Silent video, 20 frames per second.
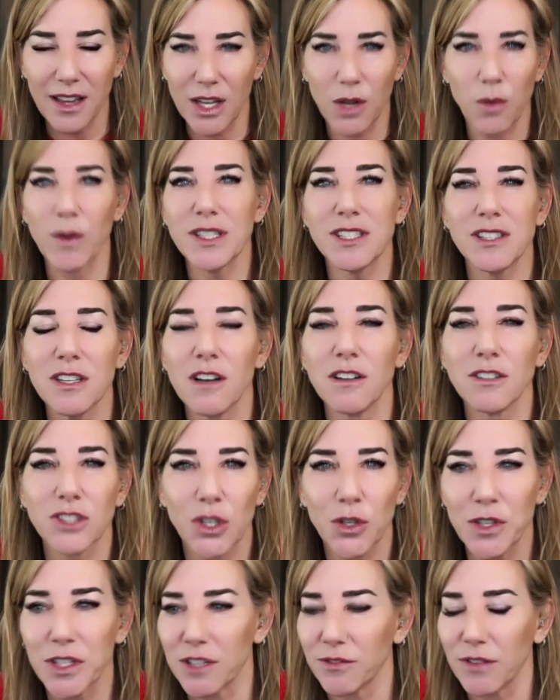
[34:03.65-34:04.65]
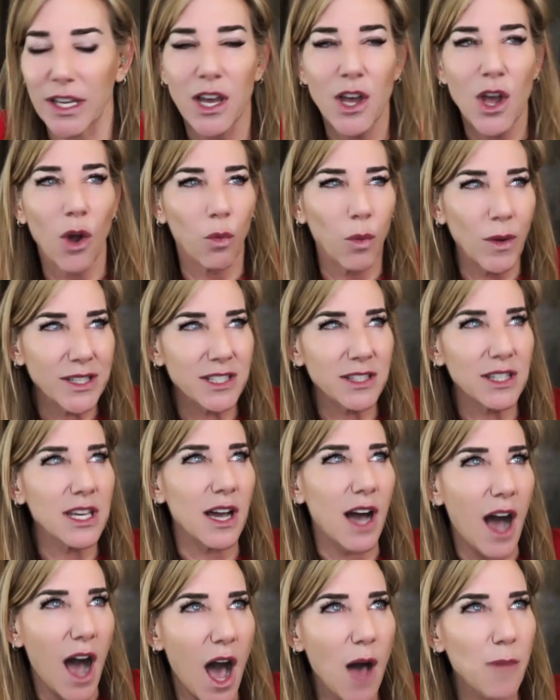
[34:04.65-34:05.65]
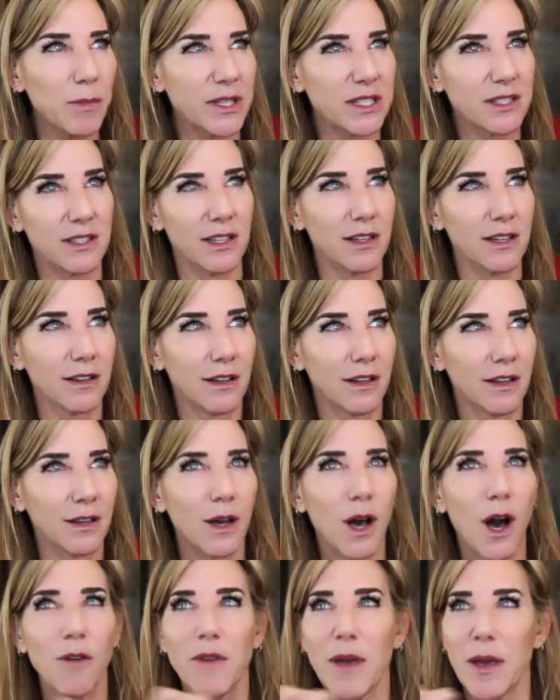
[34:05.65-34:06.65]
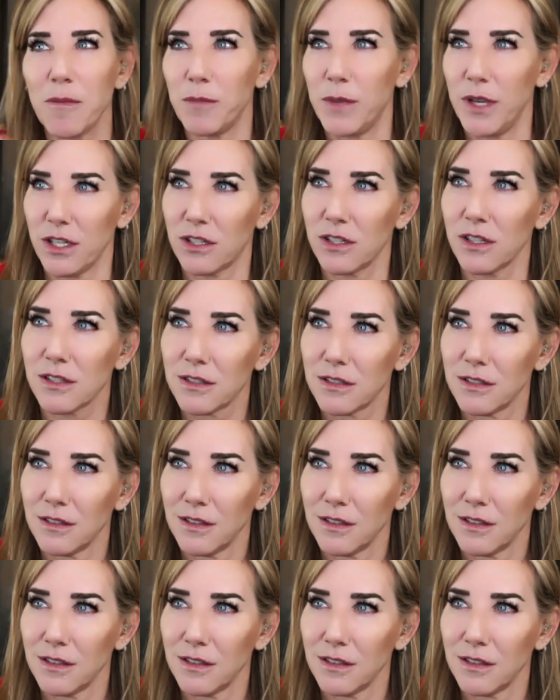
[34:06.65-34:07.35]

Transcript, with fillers: Like, what's the alternative? Like, what's the opposite of ambitious?